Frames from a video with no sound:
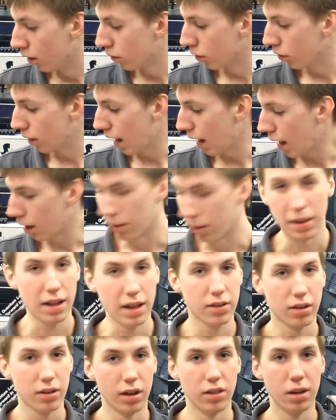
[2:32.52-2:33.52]
So yeah,
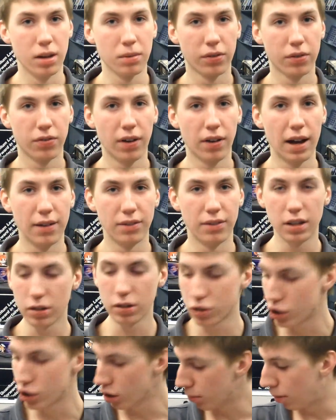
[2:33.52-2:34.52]
that's number 5,
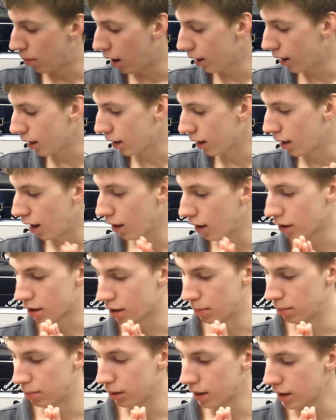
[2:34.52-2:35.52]
Neo Geo Pocket Color,
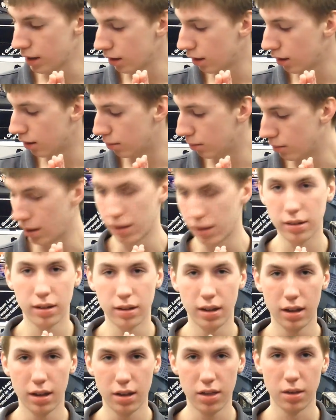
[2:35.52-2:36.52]
complete, mint,
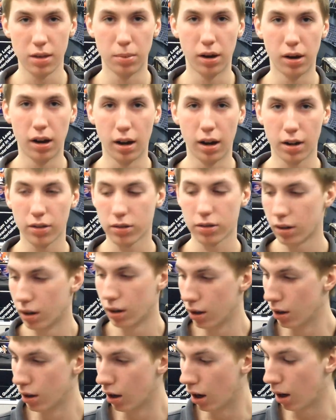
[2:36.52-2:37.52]
in the box.
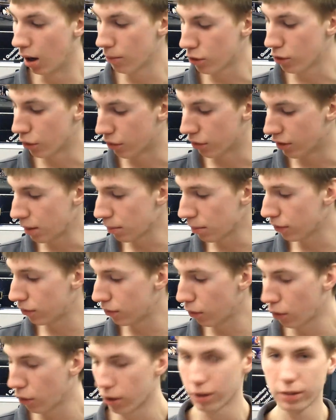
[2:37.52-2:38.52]
So for number
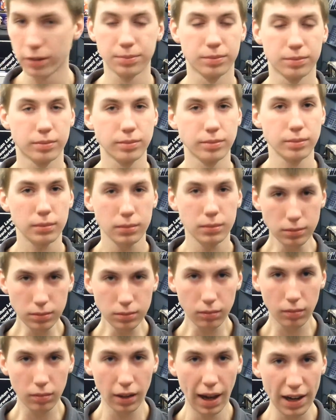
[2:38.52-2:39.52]
4,
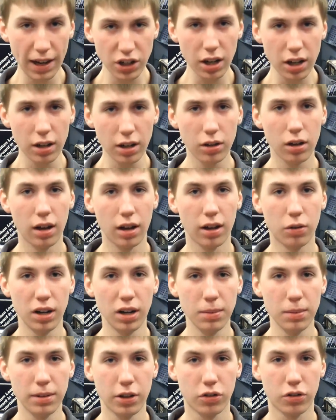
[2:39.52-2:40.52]
I actually had
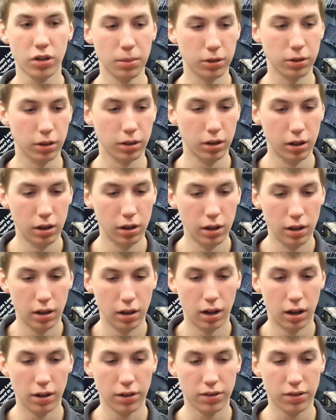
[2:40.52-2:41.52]
quite a bit of trouble
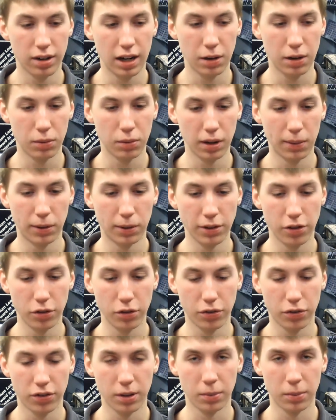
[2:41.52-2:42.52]
deciding what I wanted to
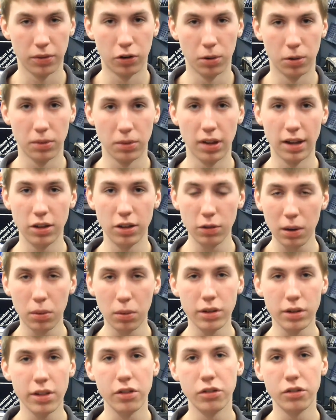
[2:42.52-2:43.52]
do for number 4, because I knew I
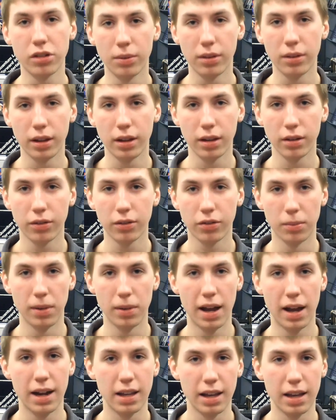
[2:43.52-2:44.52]
wanted to do something from
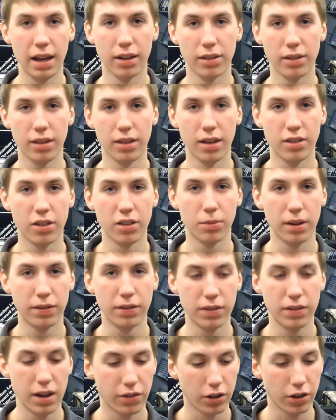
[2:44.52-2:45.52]
NES, as it's my
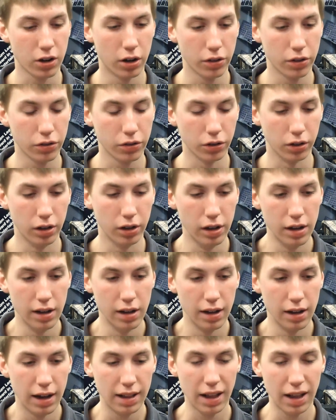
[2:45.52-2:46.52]
favorite console.
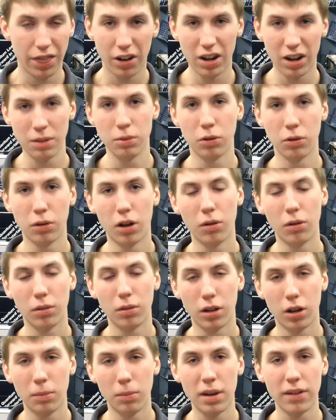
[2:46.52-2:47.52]
And I thought about
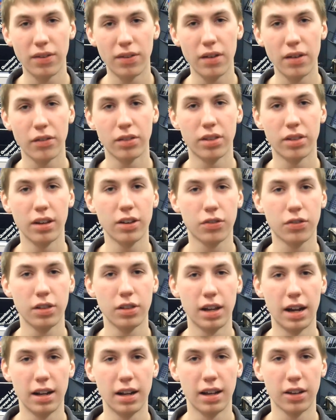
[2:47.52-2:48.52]
what all my favorite things for
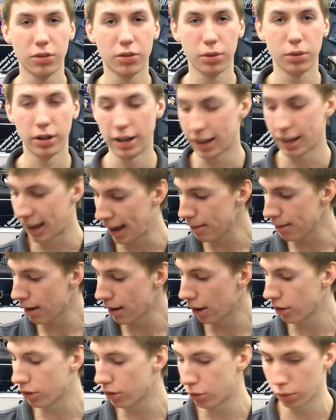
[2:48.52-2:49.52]
the NES were, and it came
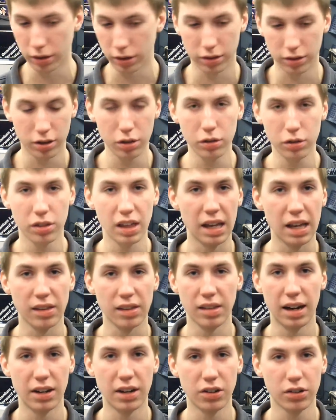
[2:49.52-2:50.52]
down to 2
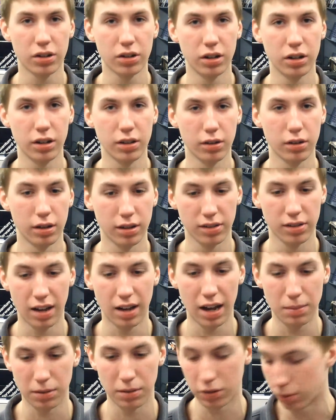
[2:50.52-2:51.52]
things that I just couldn't
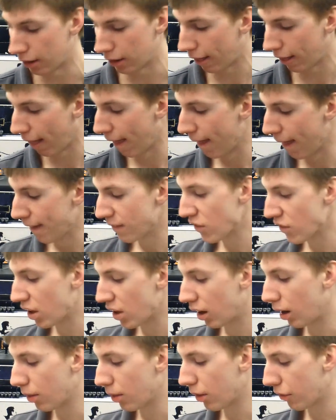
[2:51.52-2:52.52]
decide between.
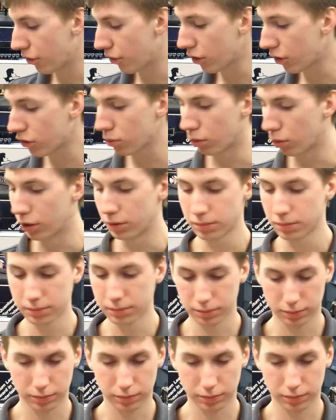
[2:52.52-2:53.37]
The first one